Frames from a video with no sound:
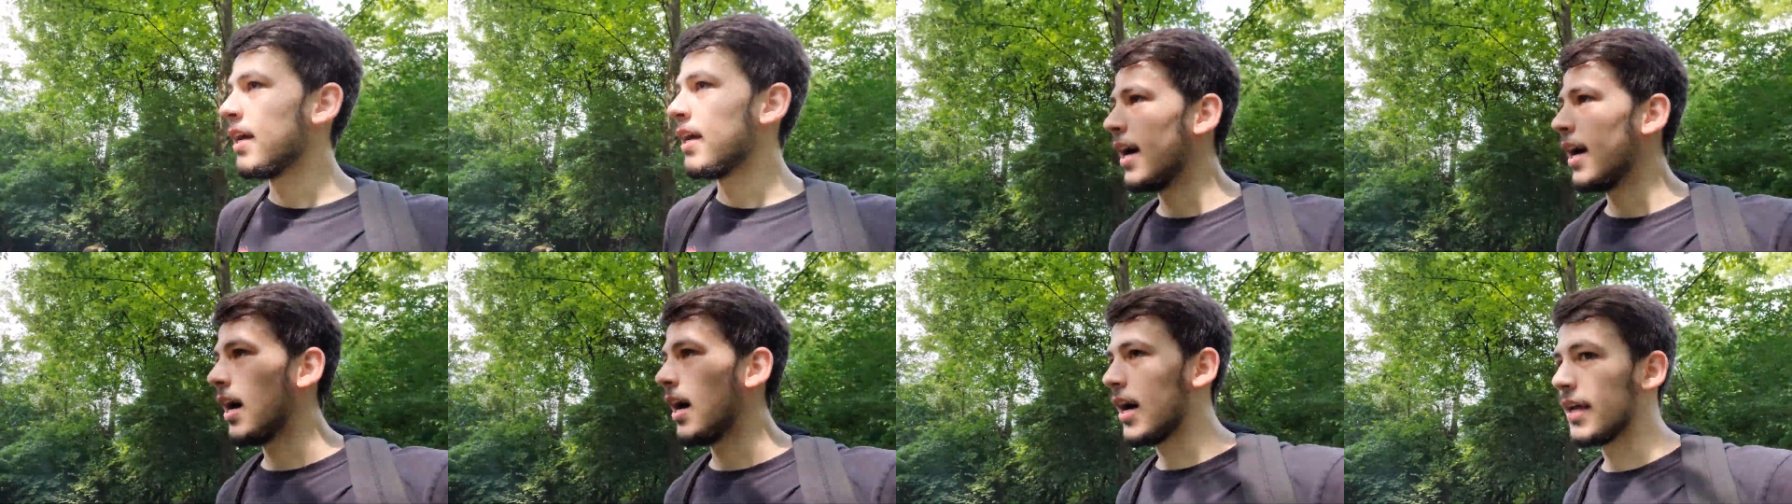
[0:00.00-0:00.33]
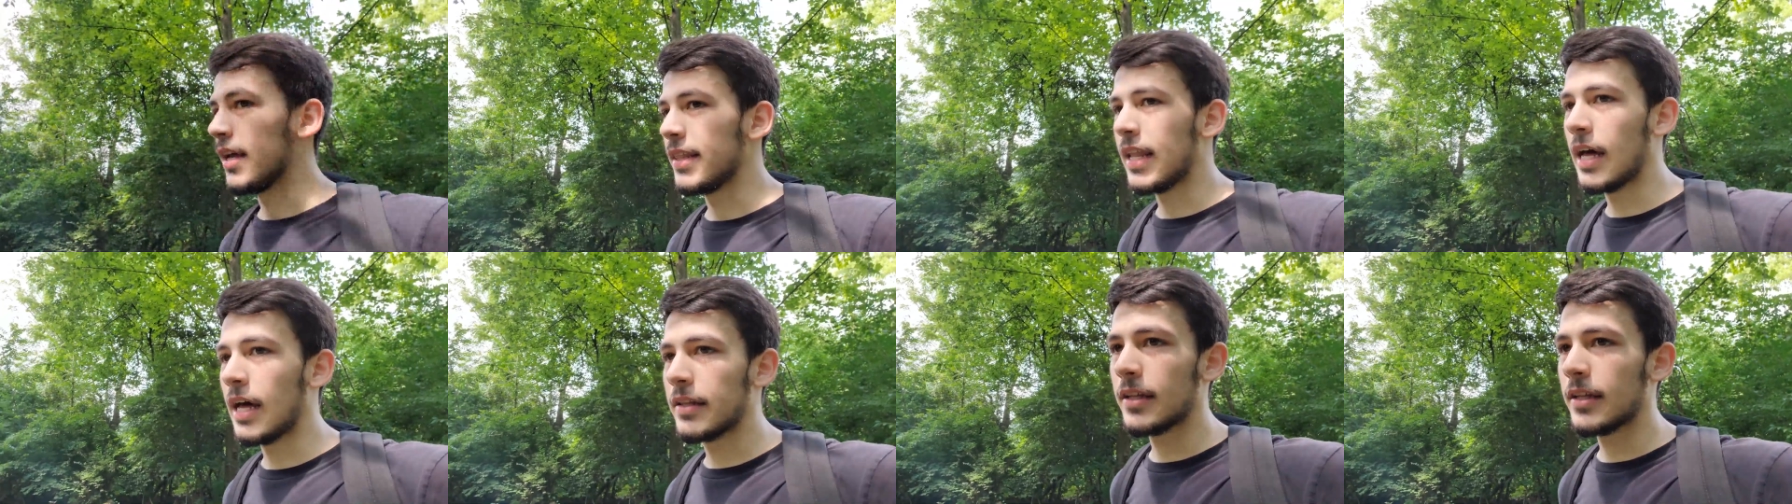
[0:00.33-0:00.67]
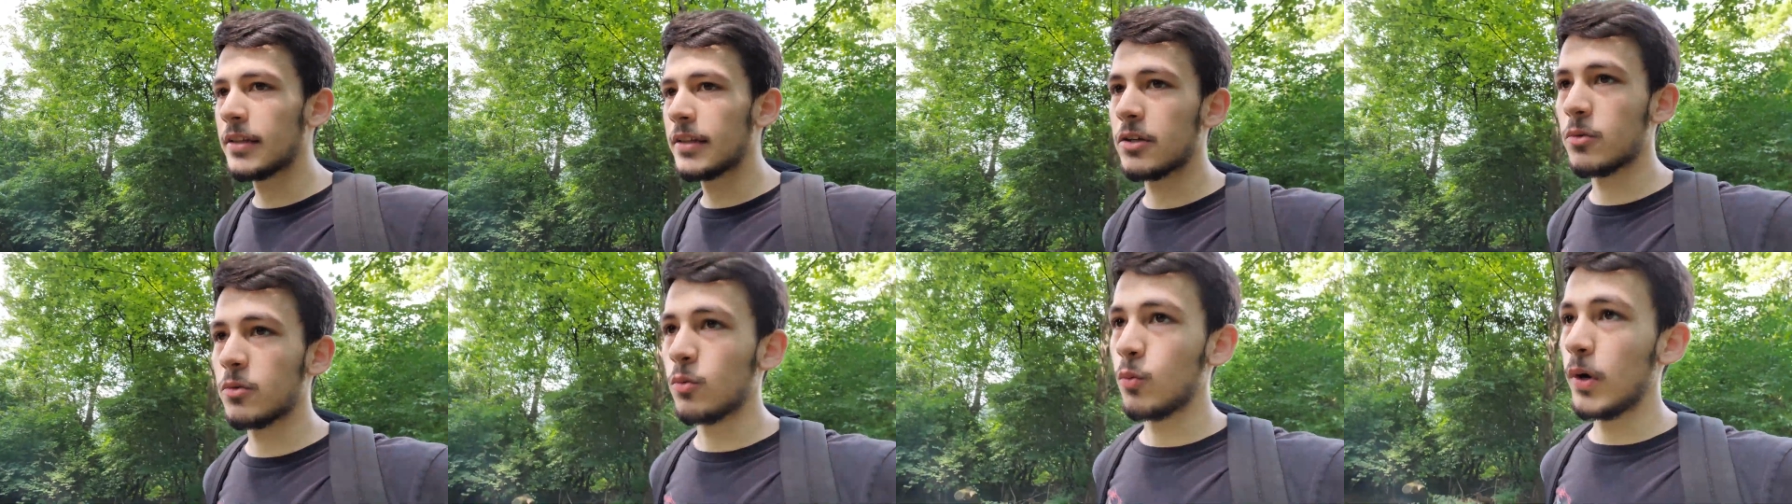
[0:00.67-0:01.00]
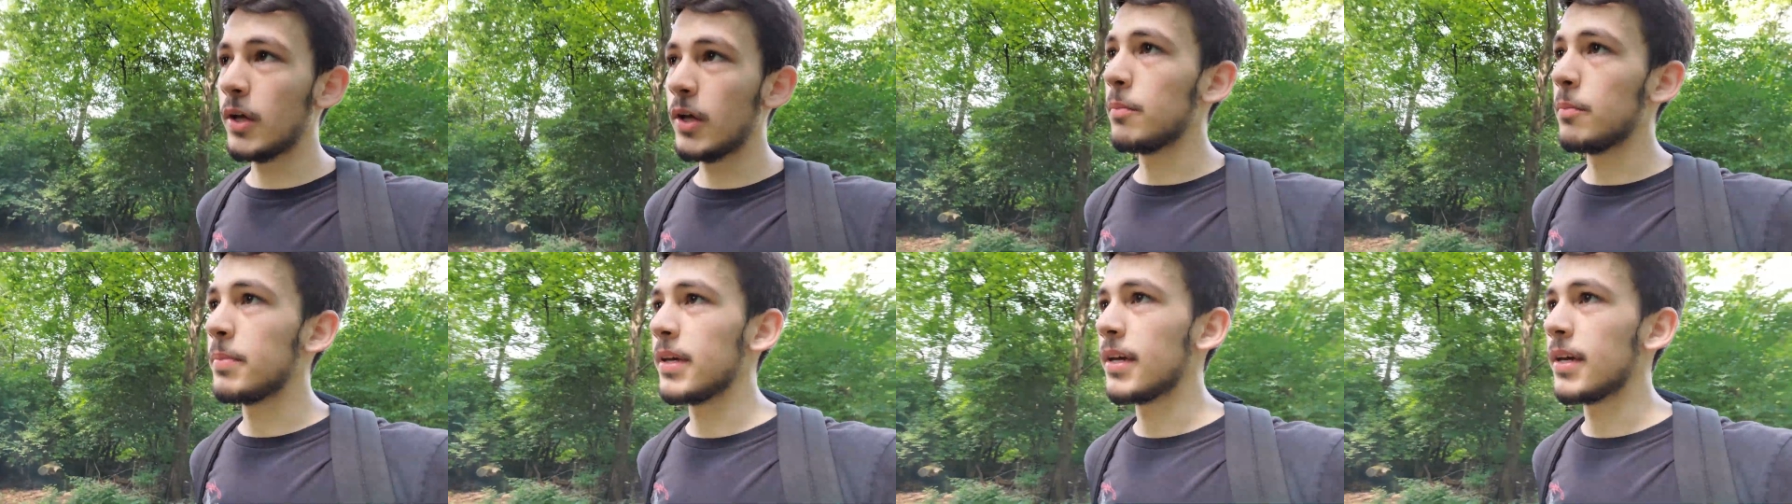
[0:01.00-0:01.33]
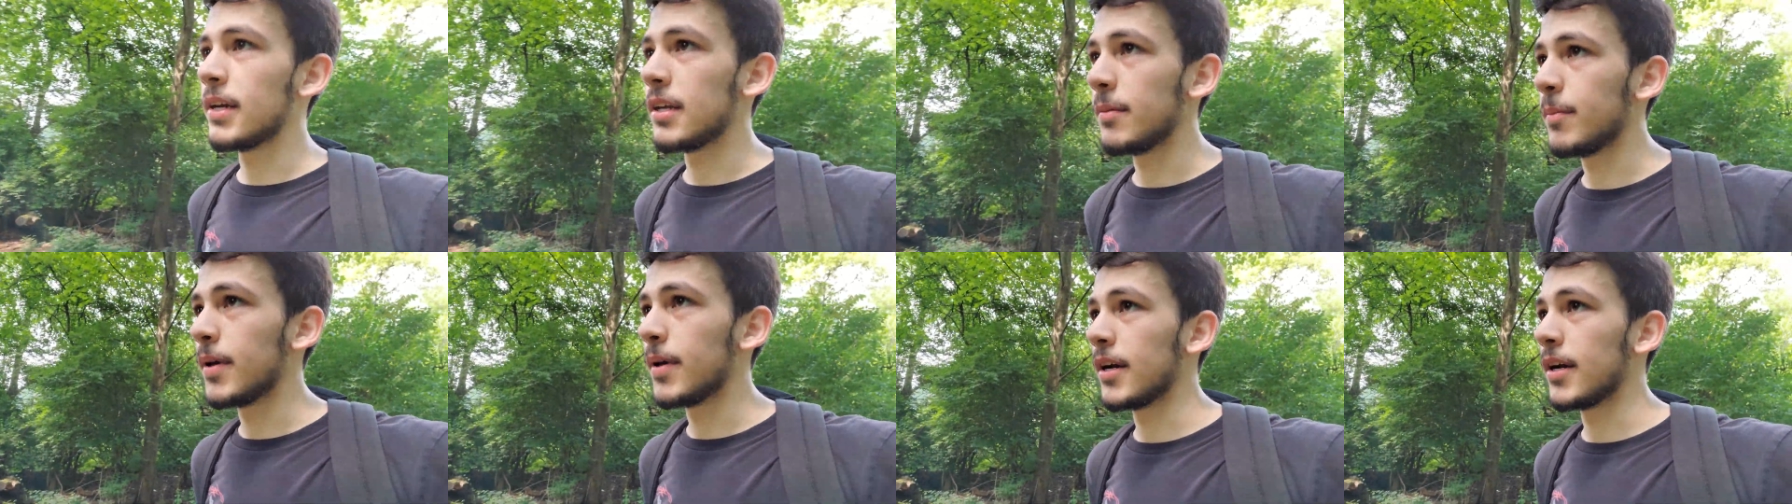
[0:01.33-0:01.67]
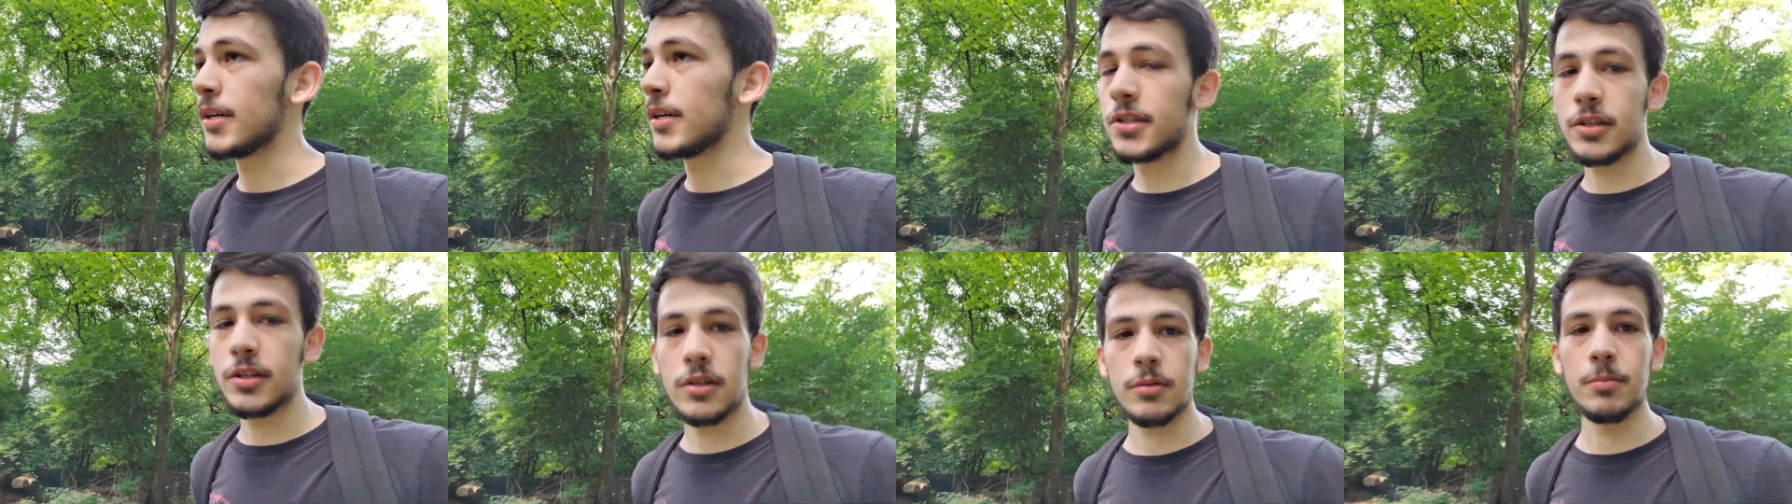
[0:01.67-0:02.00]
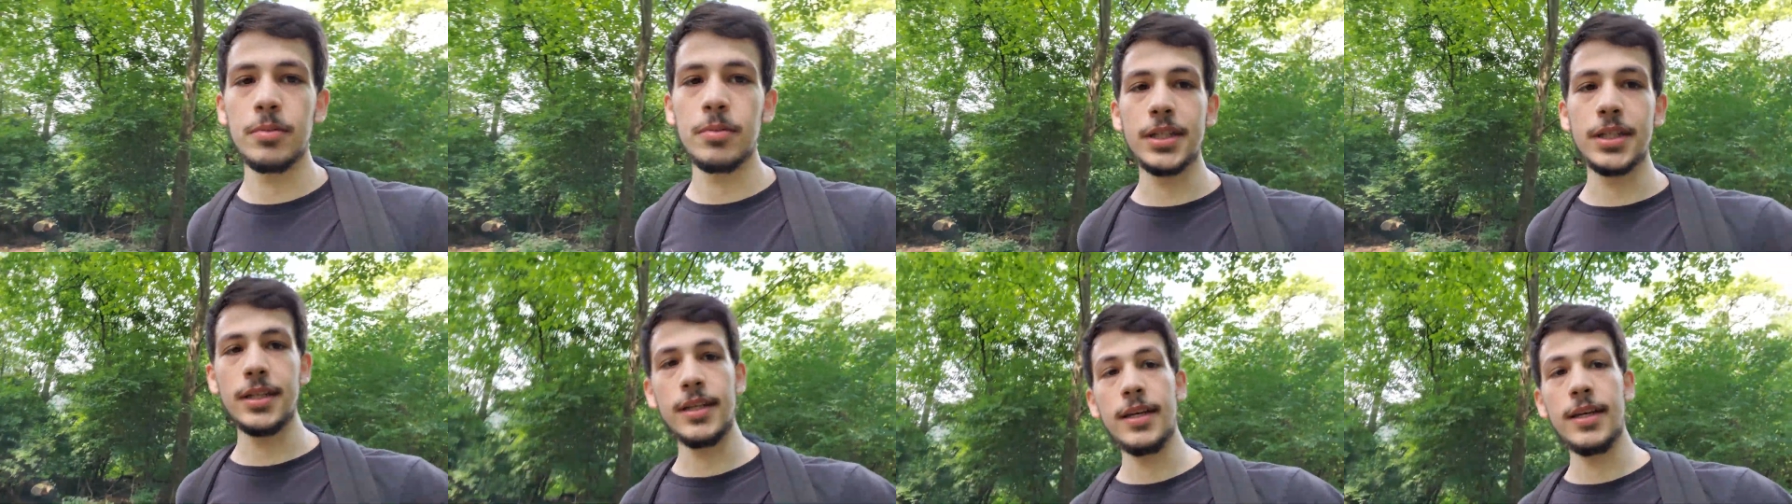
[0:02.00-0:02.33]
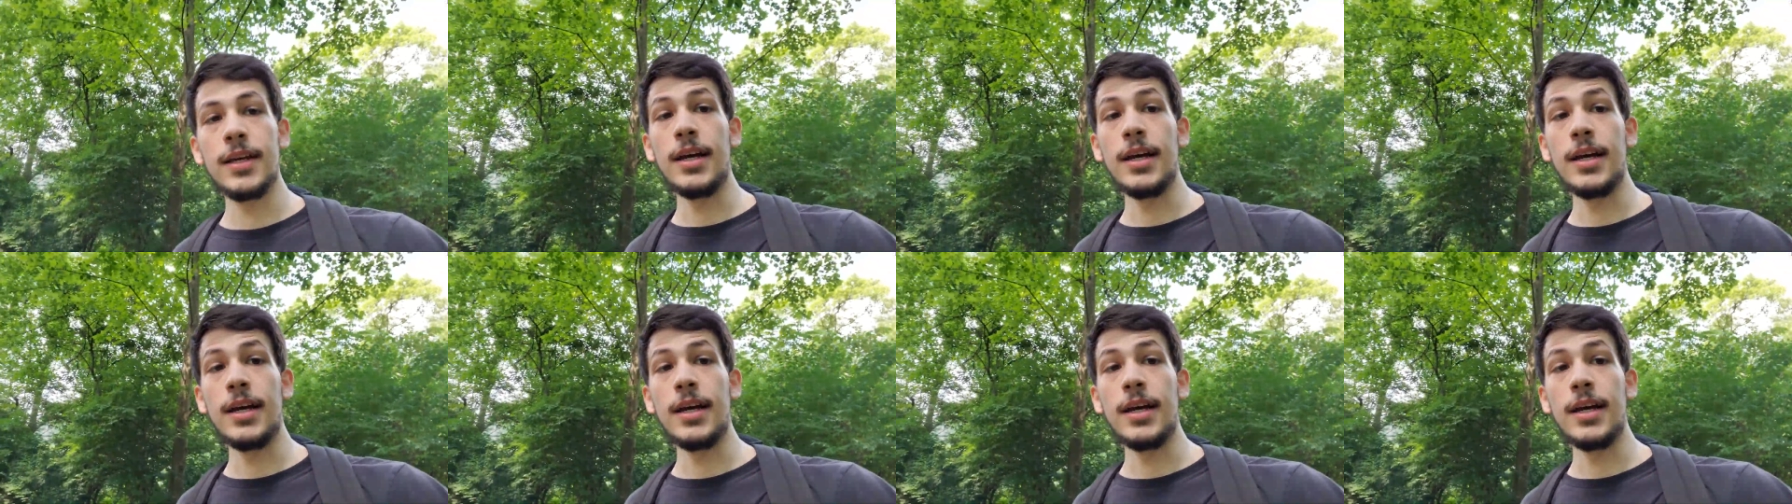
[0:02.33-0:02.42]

Not that there will be any bears here, but